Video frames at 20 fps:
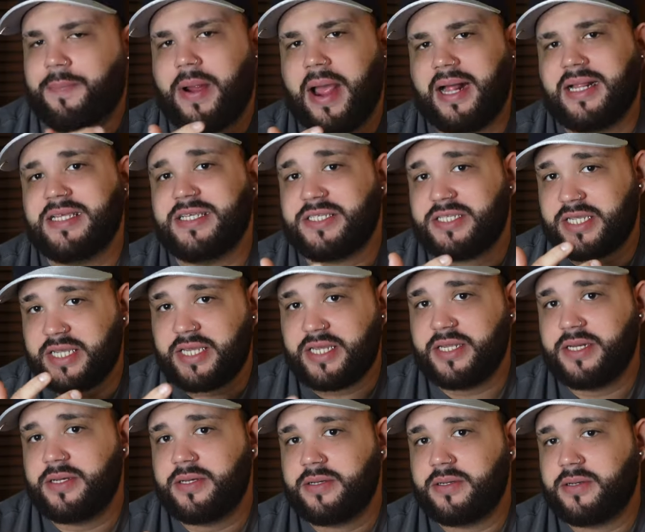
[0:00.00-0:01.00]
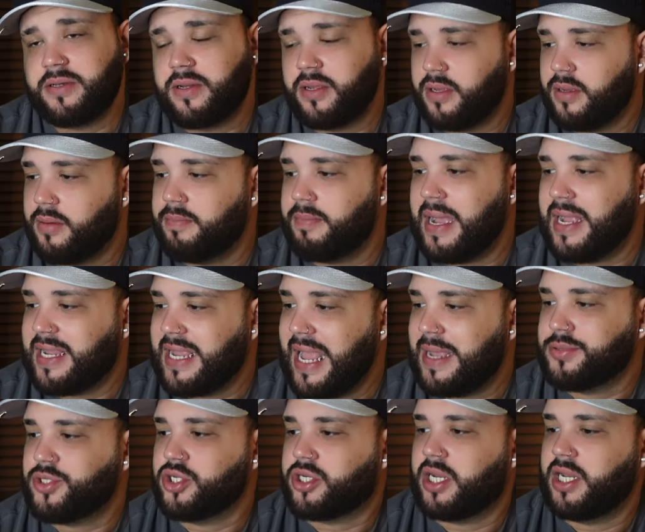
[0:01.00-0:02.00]
probably seen my
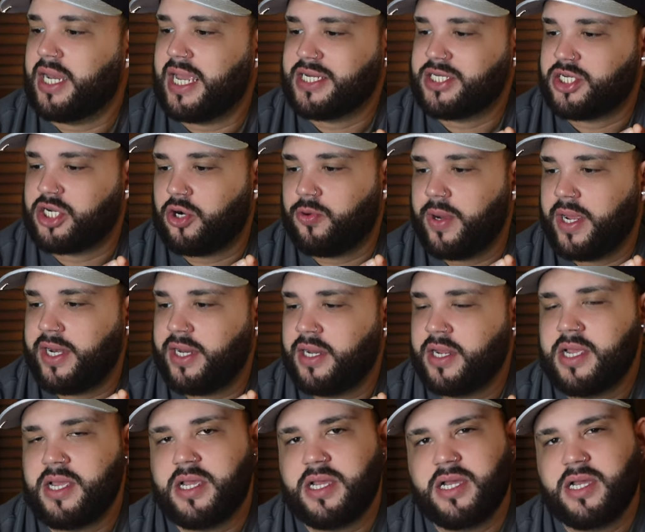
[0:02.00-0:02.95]
capsule collection already.